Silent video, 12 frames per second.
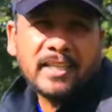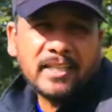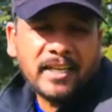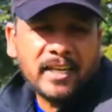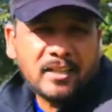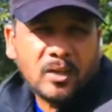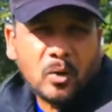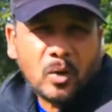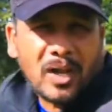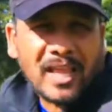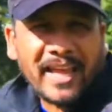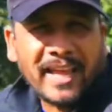as it hit the
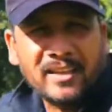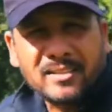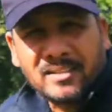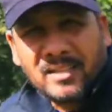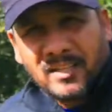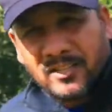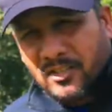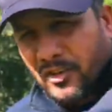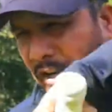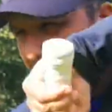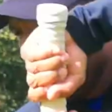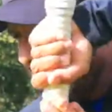good lengths,
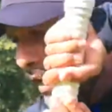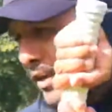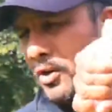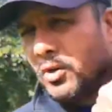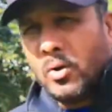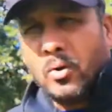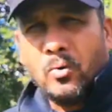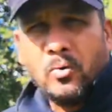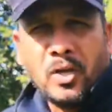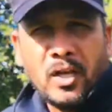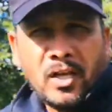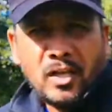straight away I
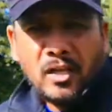know